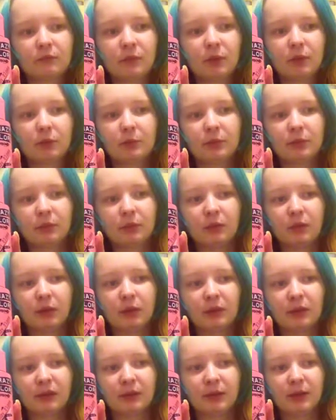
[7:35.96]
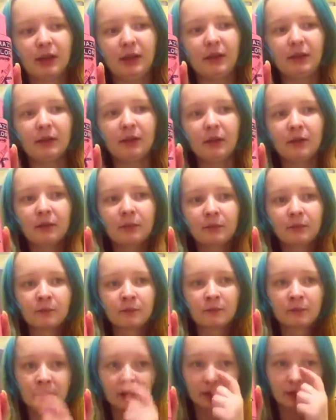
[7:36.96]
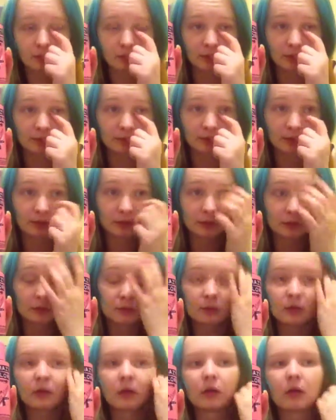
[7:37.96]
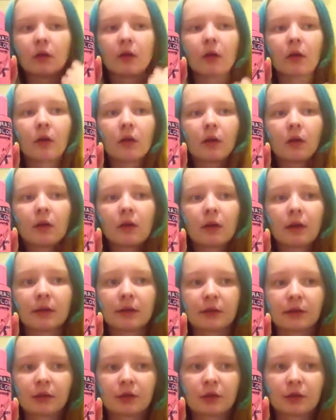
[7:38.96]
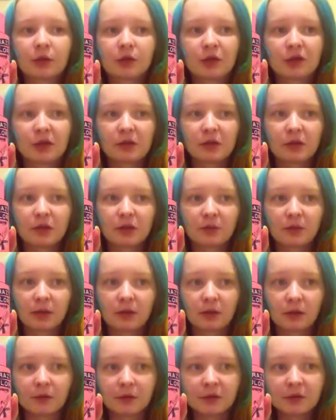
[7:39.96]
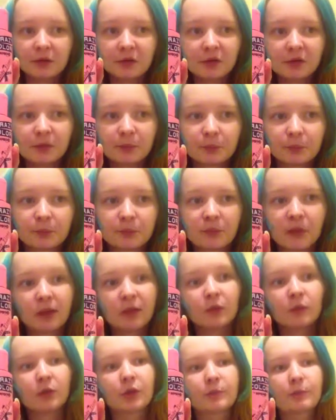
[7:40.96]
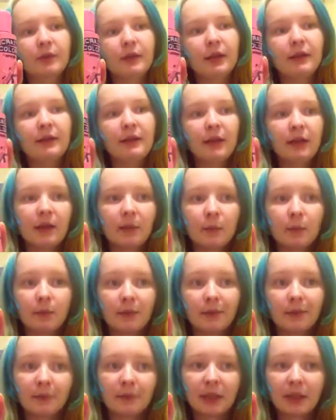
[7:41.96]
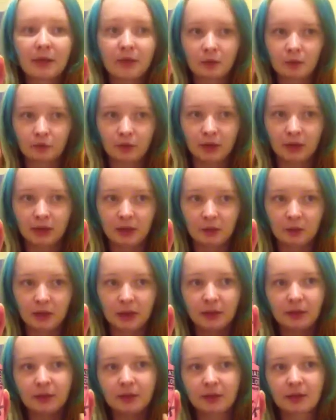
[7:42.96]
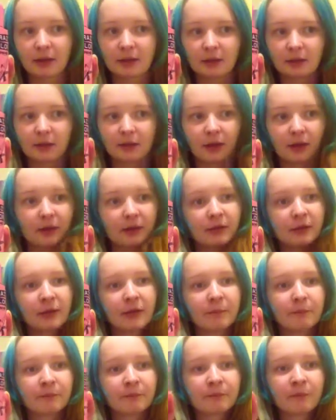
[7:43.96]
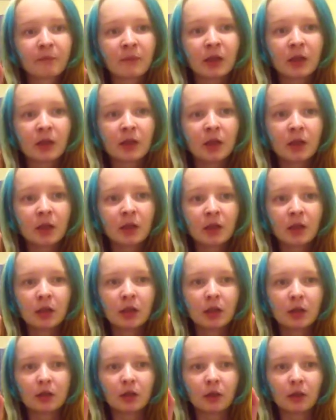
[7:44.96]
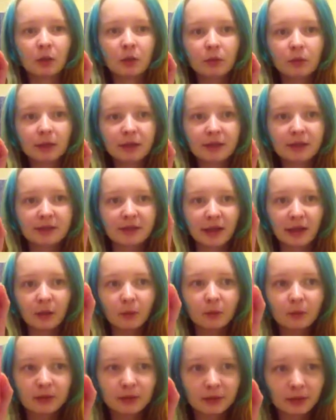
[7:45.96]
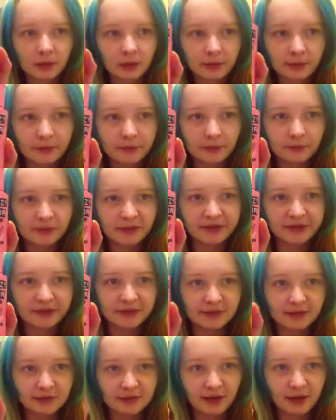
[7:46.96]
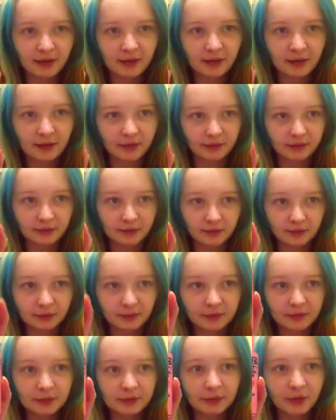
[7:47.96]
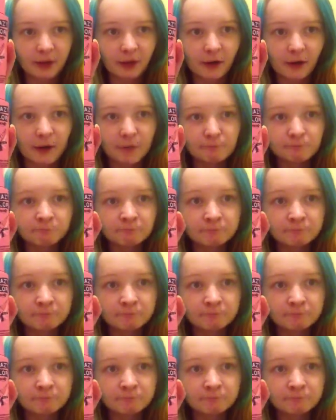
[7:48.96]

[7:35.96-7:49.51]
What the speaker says: up towards here, it went like a gingery orange, which blended in with the pink really well, and I kind of liked it. The only downside of this dye is that